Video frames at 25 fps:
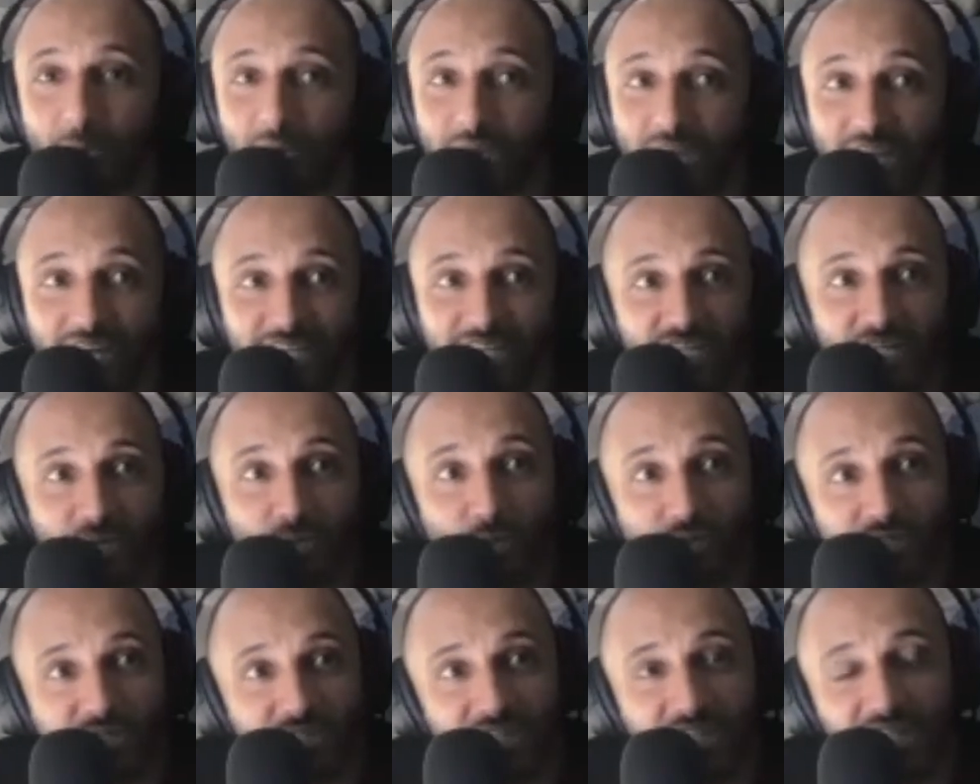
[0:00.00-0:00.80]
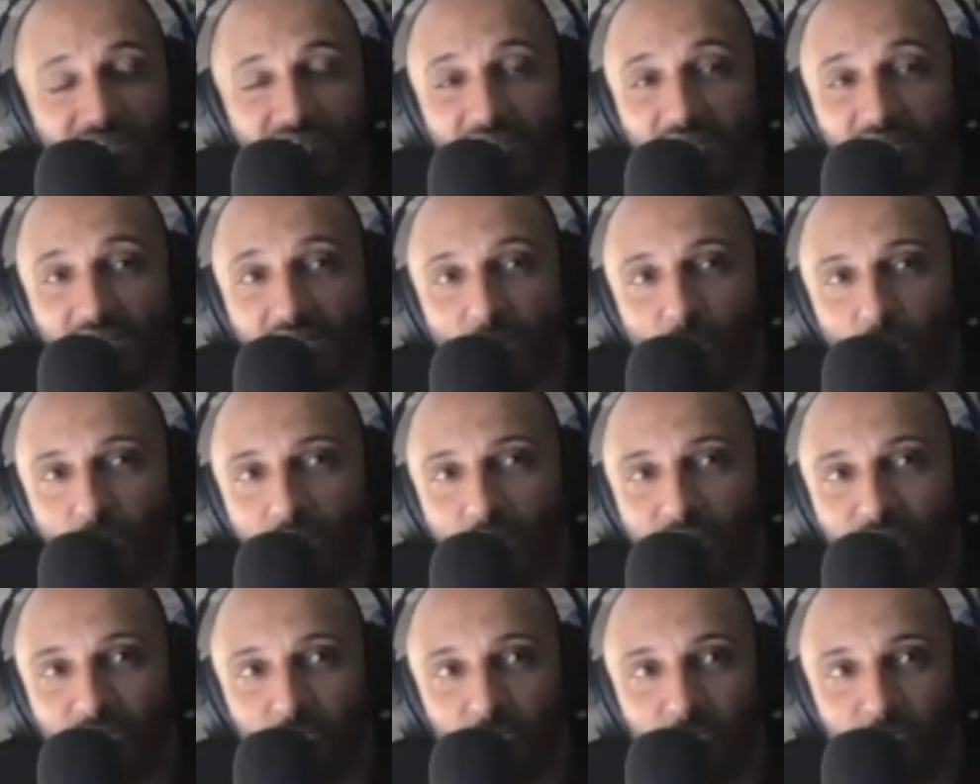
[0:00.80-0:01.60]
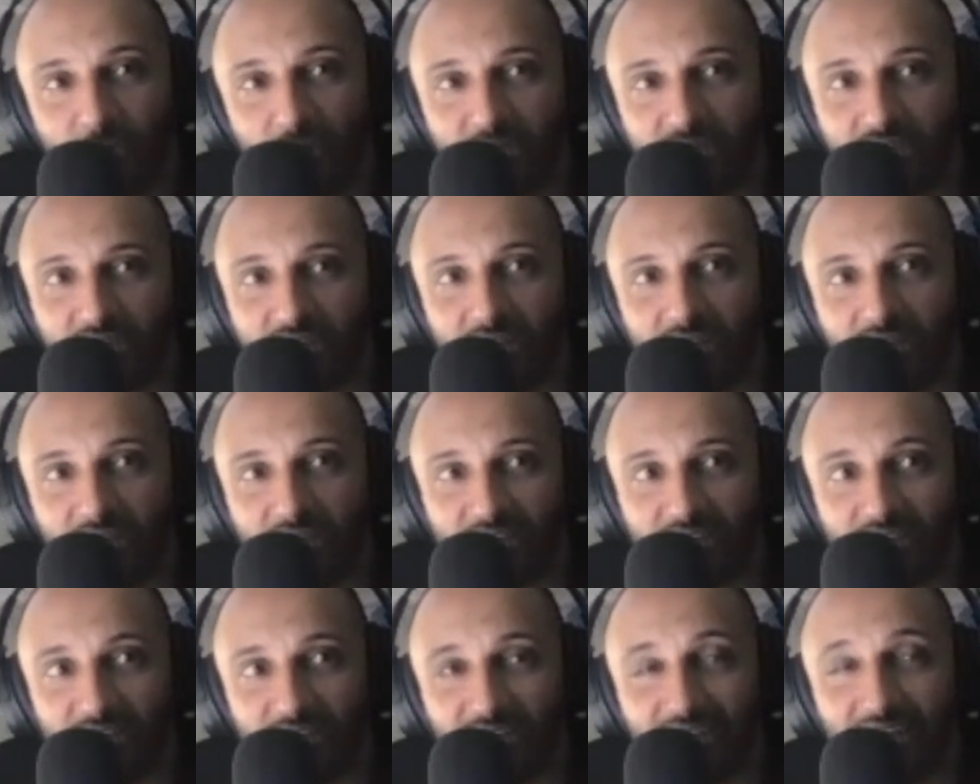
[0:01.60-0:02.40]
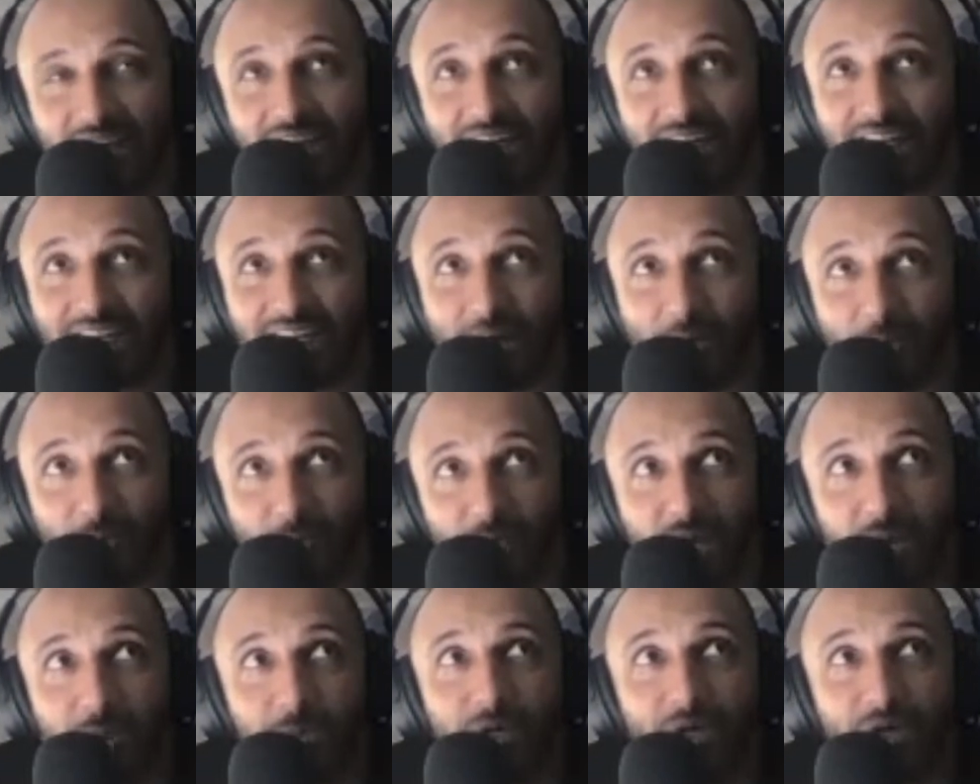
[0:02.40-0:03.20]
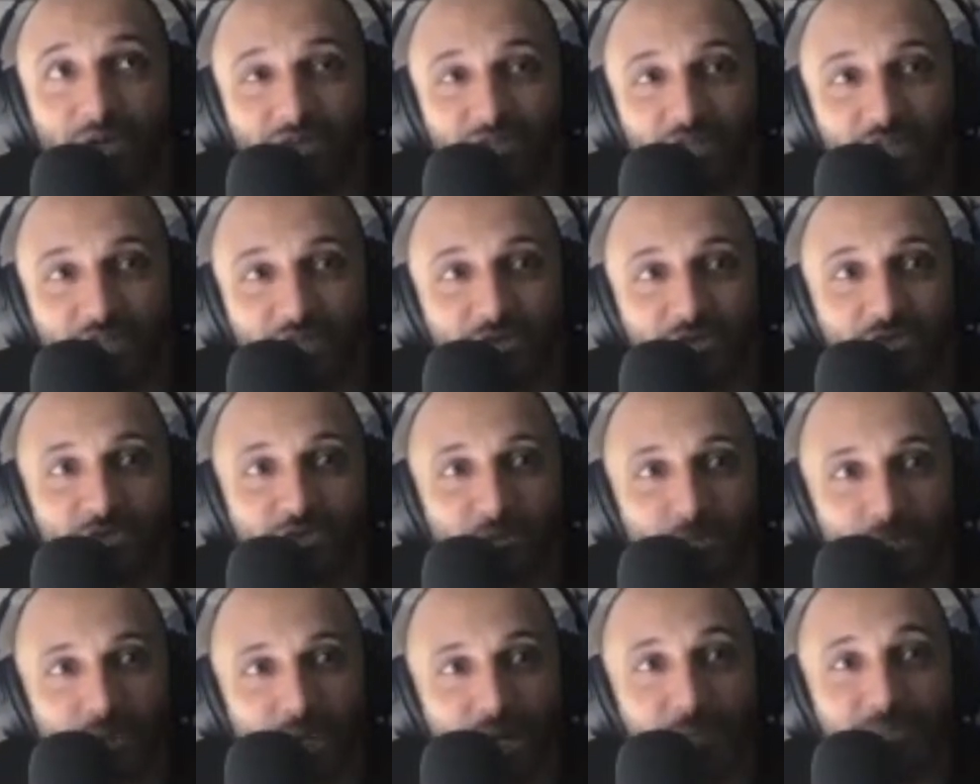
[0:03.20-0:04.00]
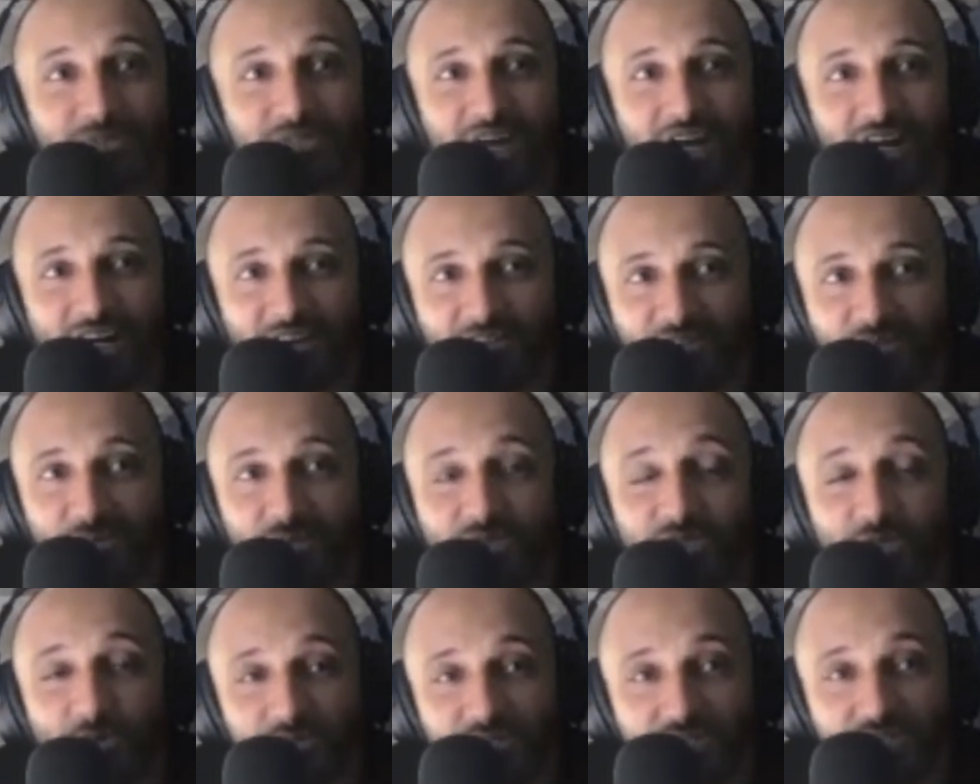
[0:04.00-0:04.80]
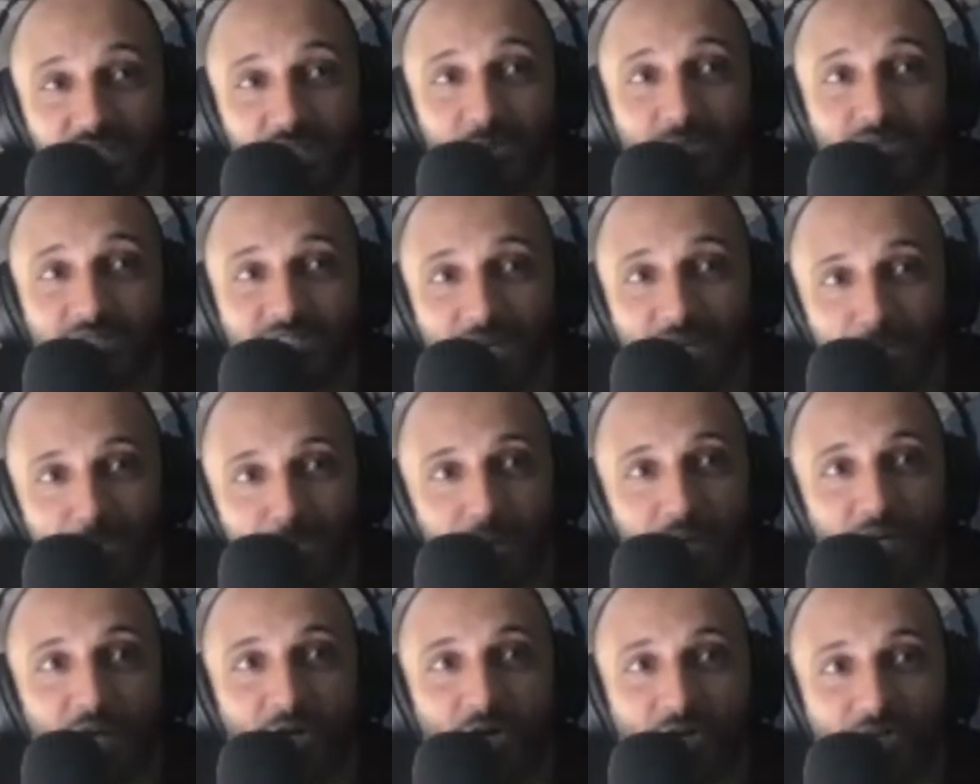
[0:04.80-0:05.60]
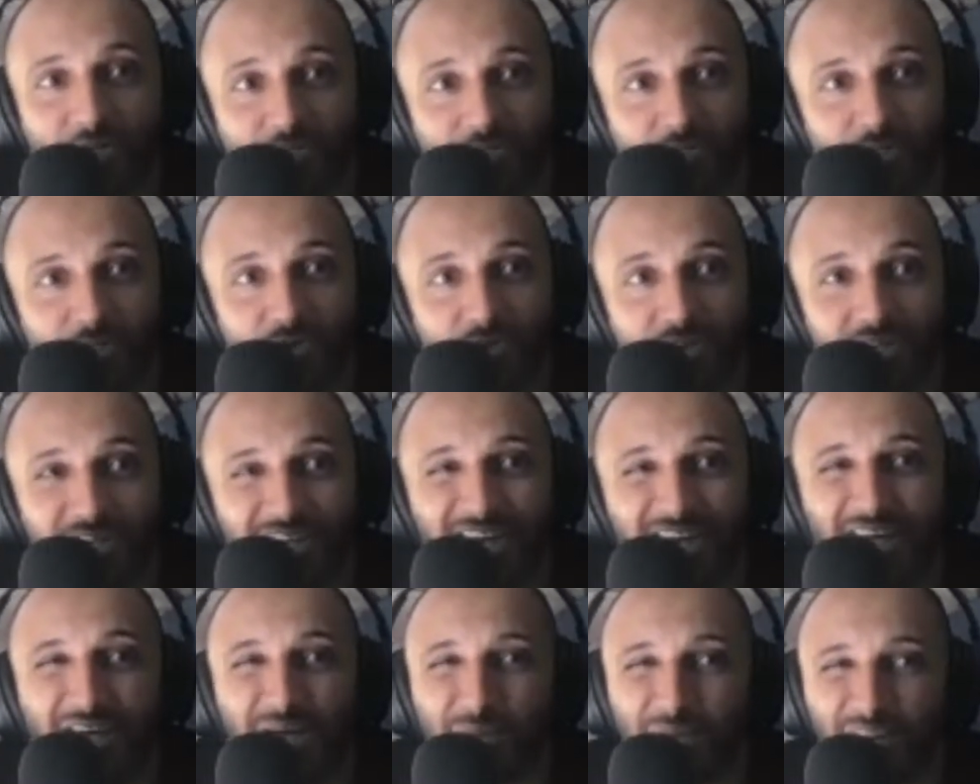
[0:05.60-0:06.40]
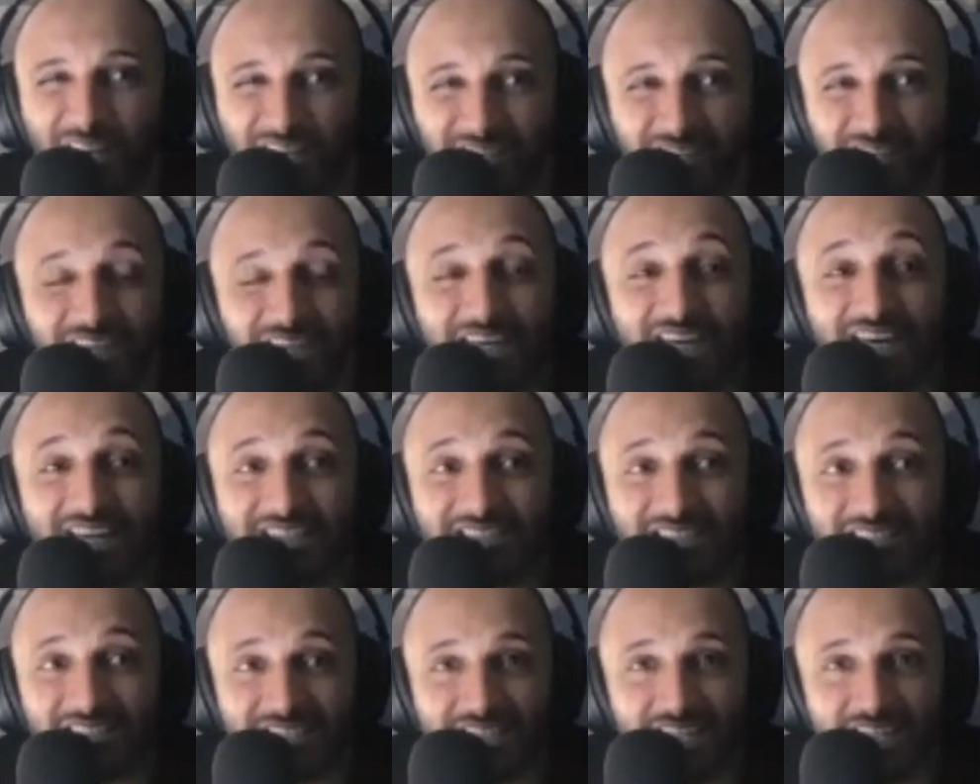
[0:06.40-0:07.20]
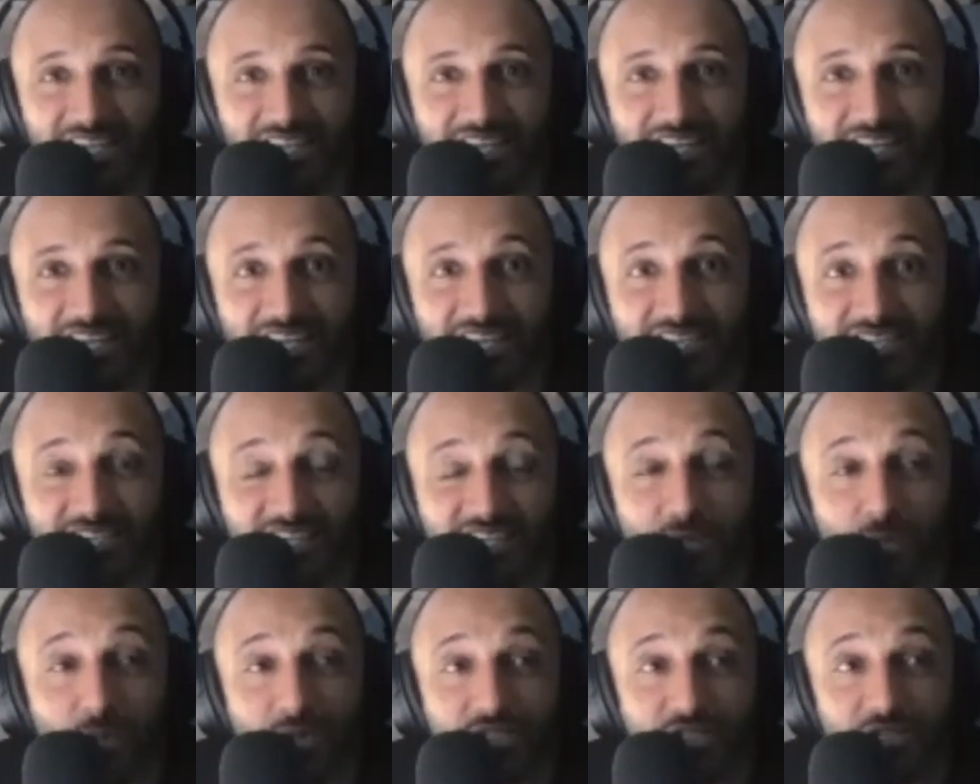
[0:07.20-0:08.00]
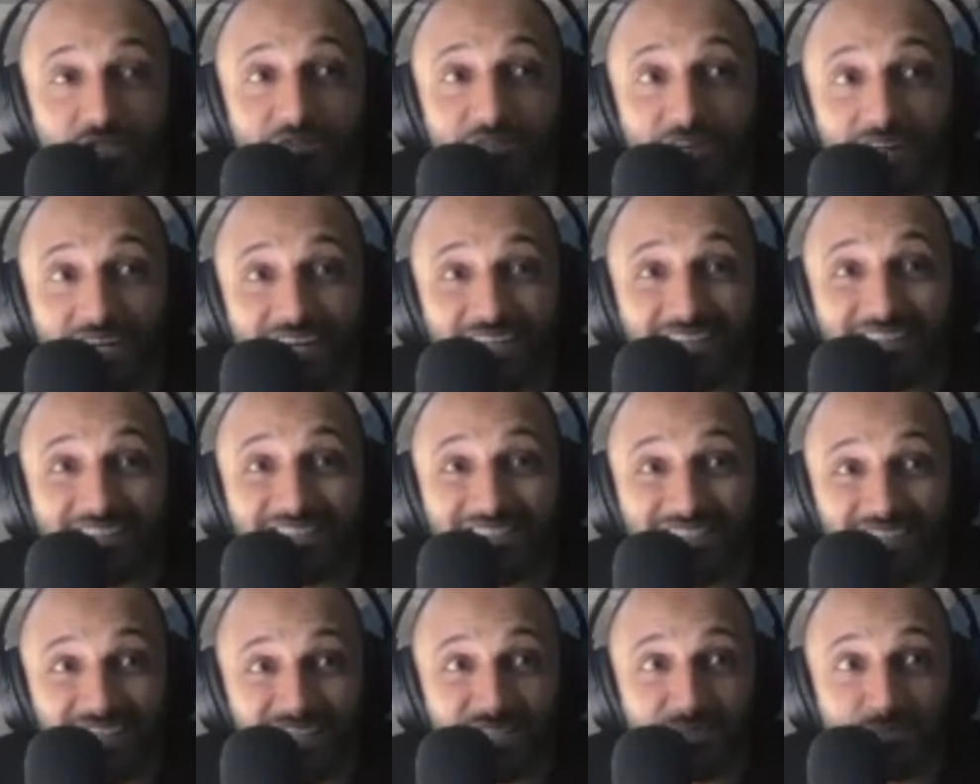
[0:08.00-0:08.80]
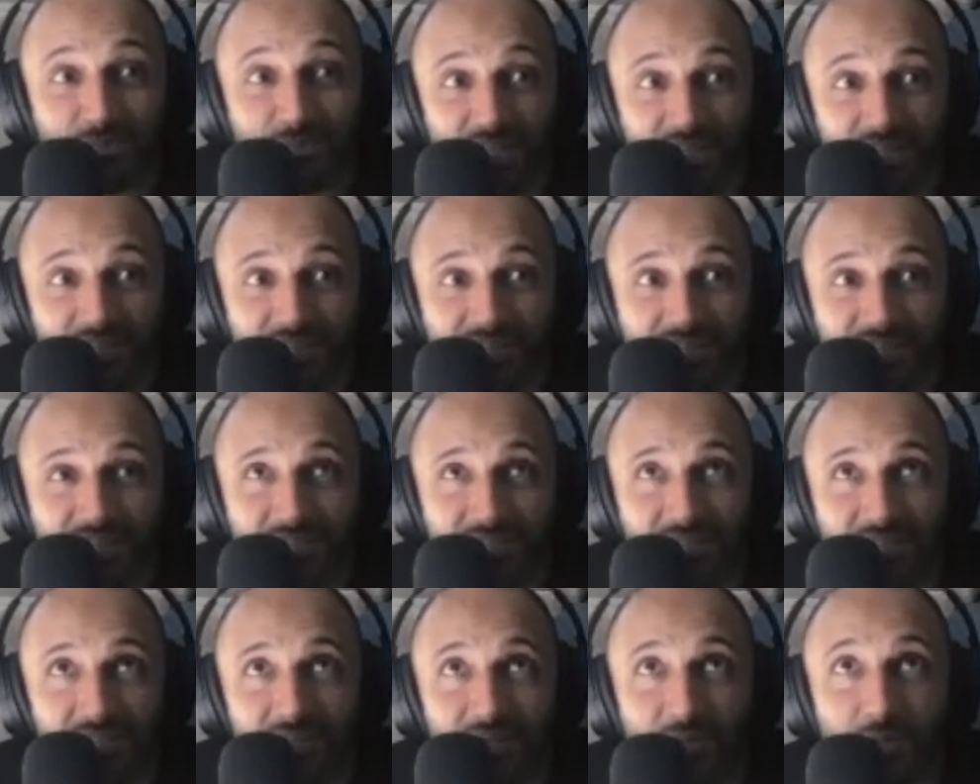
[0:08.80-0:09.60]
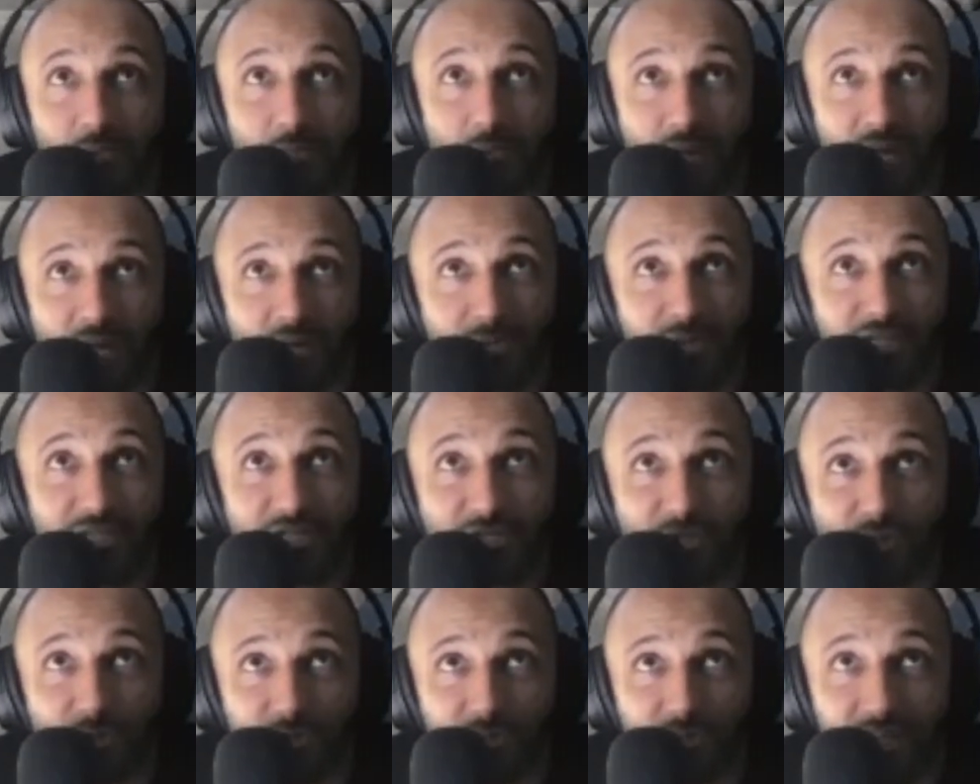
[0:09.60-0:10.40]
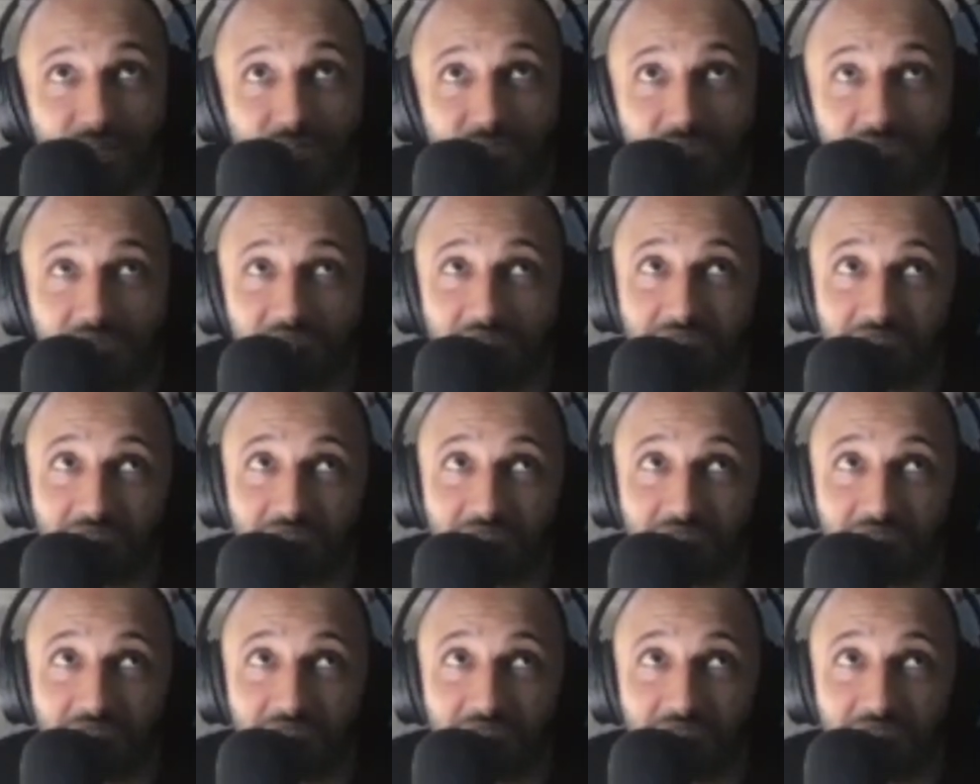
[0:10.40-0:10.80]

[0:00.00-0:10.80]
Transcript: AJ wasn't giving away too much after that. Now, maybe on the YouTube clips afterwards, you'll see him say, bring on Fury. I think he has to say that. He said he wants to fight in 6 months, maybe sooner.